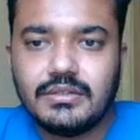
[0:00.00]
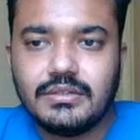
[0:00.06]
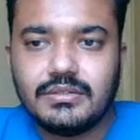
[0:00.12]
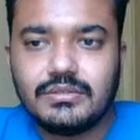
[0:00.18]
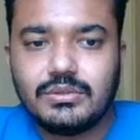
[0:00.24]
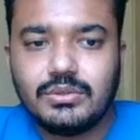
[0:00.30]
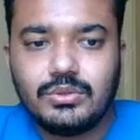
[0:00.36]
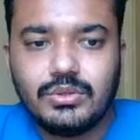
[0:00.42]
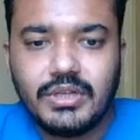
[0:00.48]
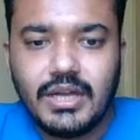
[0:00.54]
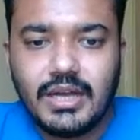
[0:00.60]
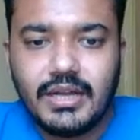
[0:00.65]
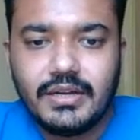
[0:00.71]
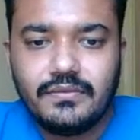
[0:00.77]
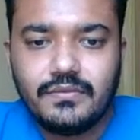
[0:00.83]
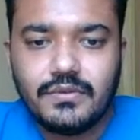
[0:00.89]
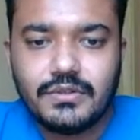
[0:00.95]
So yeah,
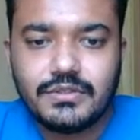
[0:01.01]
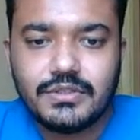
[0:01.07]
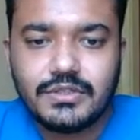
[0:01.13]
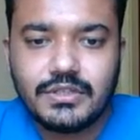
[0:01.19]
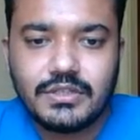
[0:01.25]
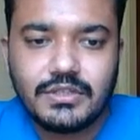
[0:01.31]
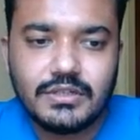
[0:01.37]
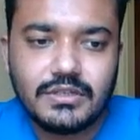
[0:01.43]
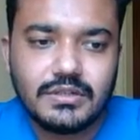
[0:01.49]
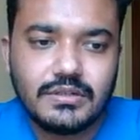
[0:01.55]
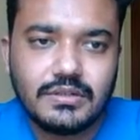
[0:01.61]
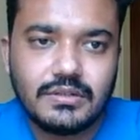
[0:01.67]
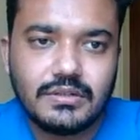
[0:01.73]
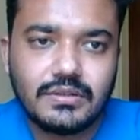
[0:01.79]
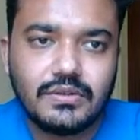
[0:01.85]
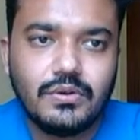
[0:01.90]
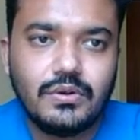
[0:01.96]
it was a
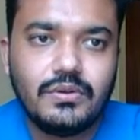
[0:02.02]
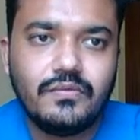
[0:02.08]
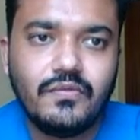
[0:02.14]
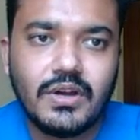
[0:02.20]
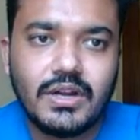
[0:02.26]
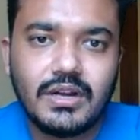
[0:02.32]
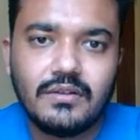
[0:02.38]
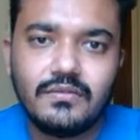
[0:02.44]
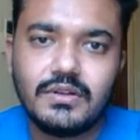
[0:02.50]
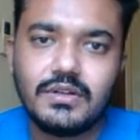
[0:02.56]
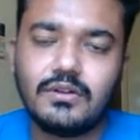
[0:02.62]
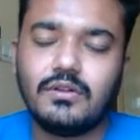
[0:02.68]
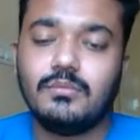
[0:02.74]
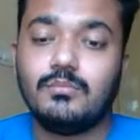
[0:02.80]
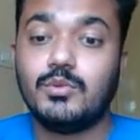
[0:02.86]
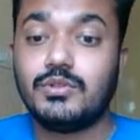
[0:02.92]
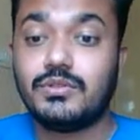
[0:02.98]
good 1 hour,
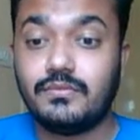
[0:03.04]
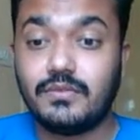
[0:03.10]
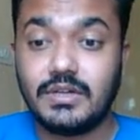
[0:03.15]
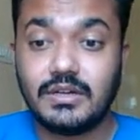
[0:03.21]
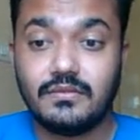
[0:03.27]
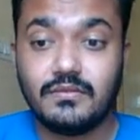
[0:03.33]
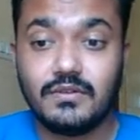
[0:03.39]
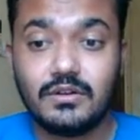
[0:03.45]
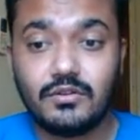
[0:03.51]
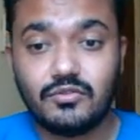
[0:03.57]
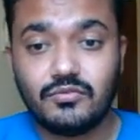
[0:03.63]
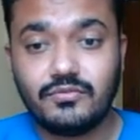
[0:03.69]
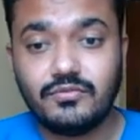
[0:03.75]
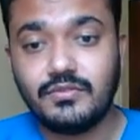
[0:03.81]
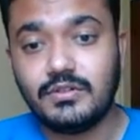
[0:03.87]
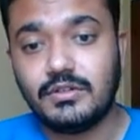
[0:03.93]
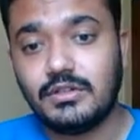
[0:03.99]
almost 1 hour of
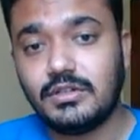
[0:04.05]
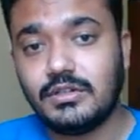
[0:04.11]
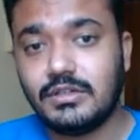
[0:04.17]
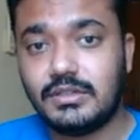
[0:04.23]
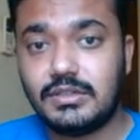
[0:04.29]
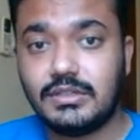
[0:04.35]
uh,